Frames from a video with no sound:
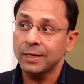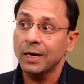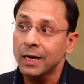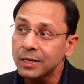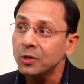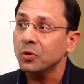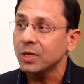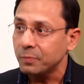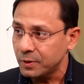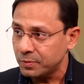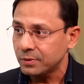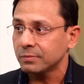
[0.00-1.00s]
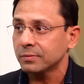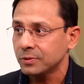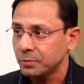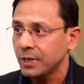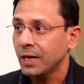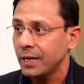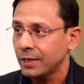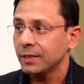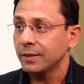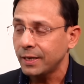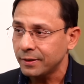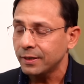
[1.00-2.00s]
there aren't local people to yeah. be
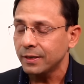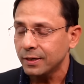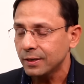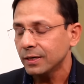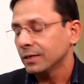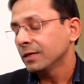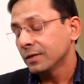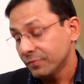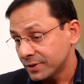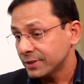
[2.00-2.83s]
hired in that area right yeah.